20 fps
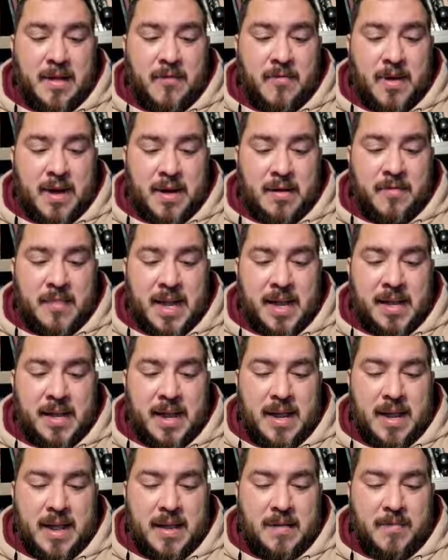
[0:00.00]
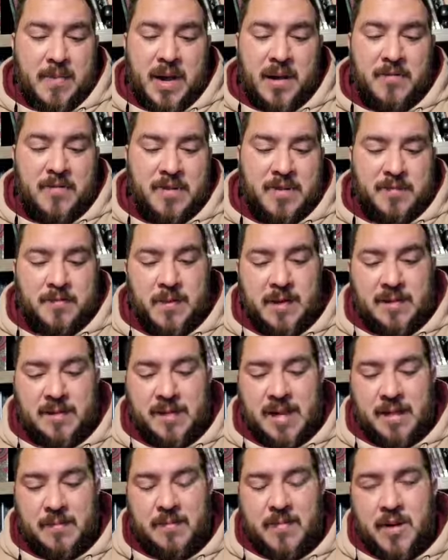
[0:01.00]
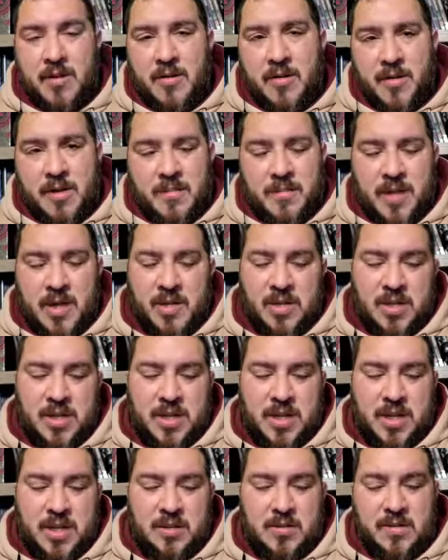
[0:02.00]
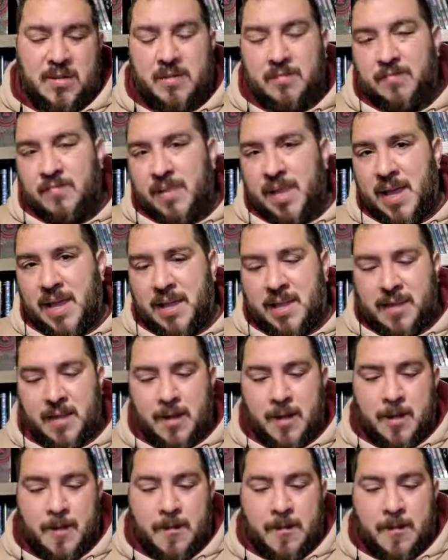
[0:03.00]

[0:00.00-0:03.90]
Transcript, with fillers: when in melee, and paired with spells like Mirror Image, Shield, and Blink,